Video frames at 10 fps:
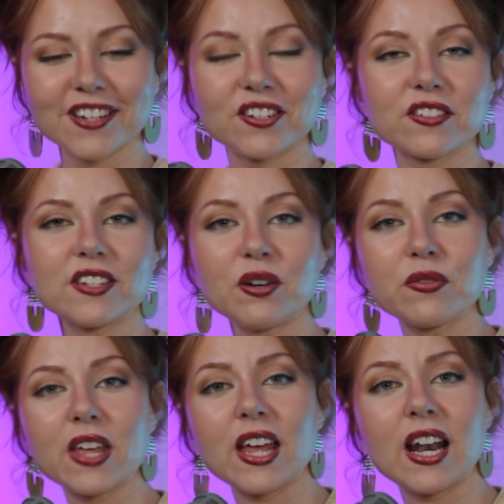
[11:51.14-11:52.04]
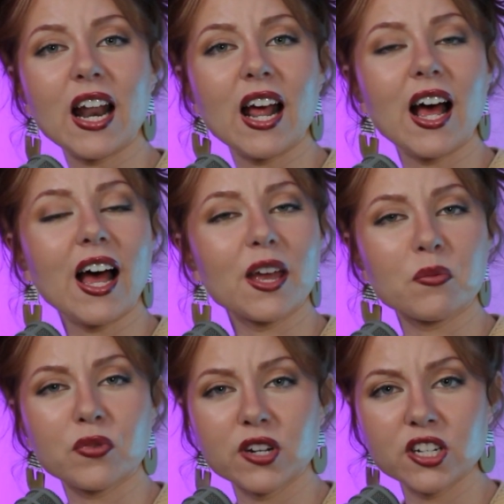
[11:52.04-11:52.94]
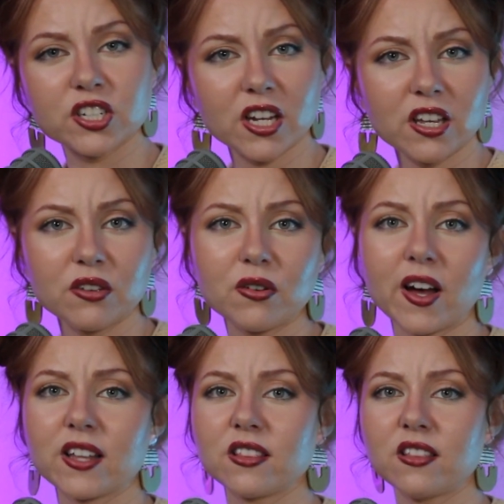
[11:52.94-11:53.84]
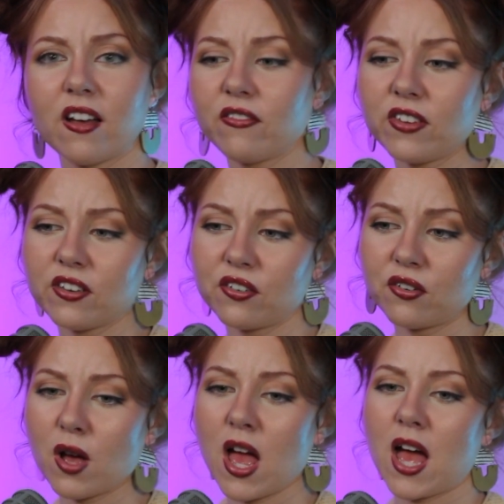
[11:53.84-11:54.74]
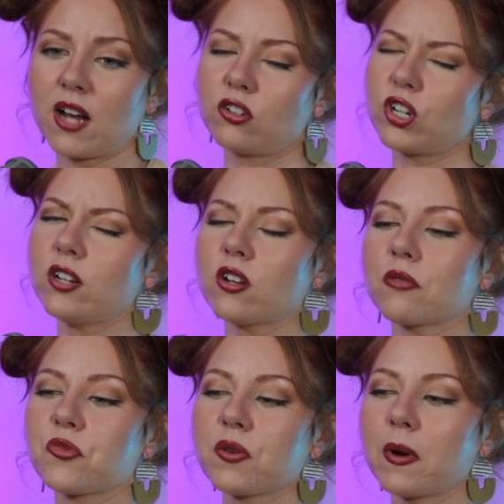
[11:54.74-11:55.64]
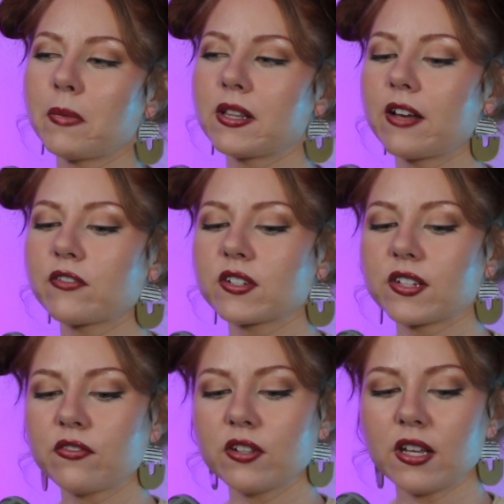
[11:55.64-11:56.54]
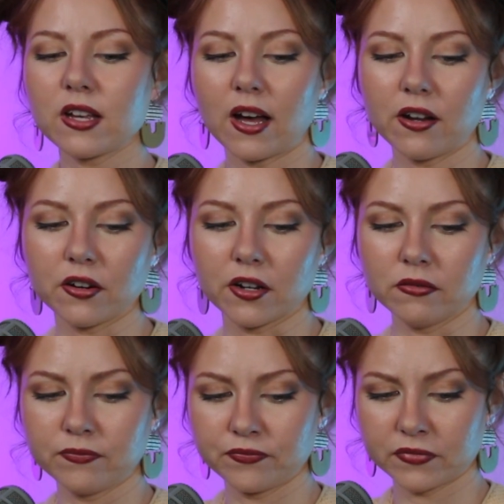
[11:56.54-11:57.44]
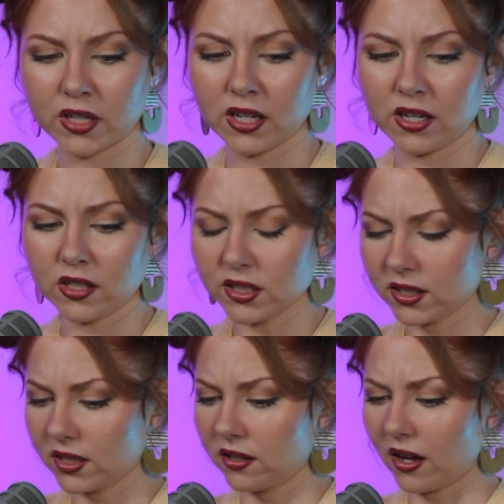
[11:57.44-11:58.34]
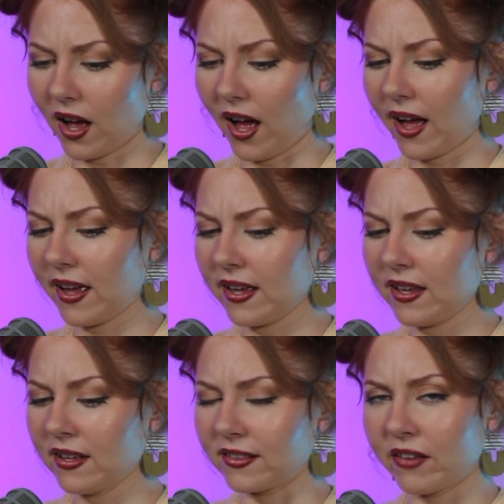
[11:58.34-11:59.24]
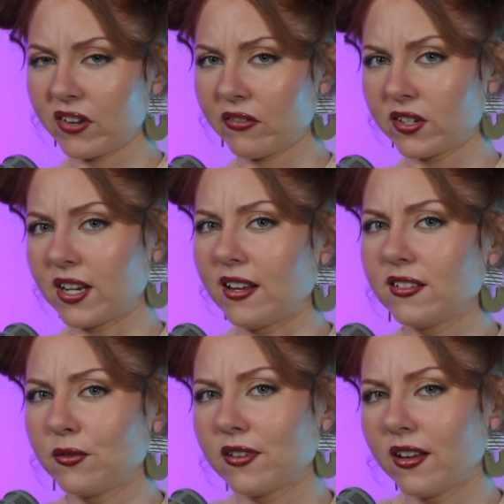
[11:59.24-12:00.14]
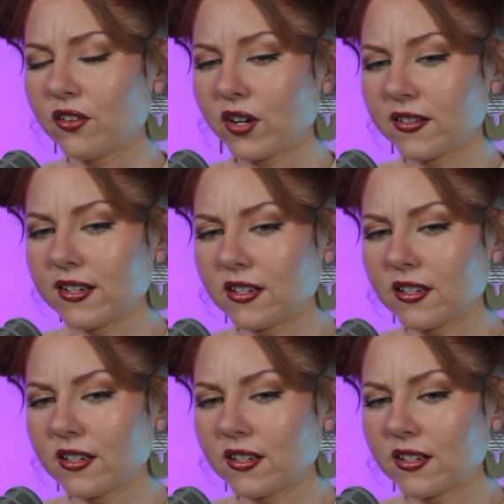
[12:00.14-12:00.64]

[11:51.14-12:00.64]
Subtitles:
Just know that I appreciate you, I love you, and I'll try and talk more about my life, because I feel like, I don't know, I live it every day, so it's not interesting